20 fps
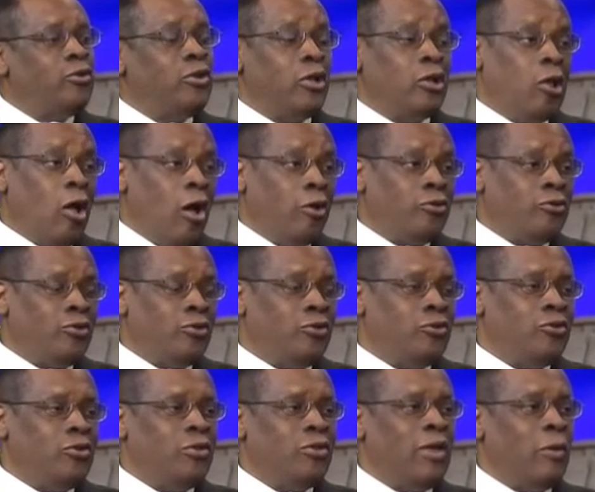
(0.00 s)
the
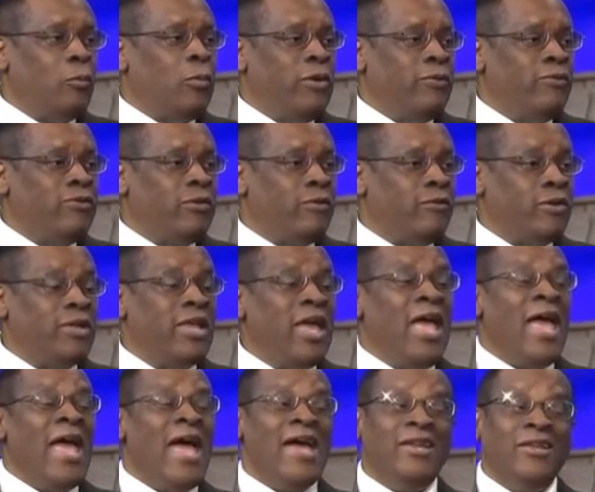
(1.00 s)
losses that we've suffered.
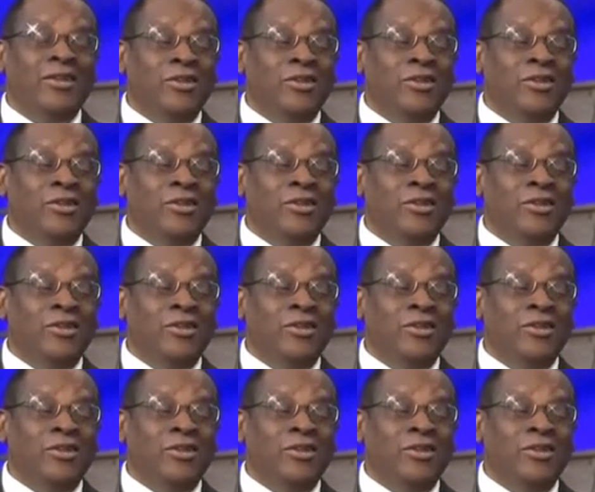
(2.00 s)
And in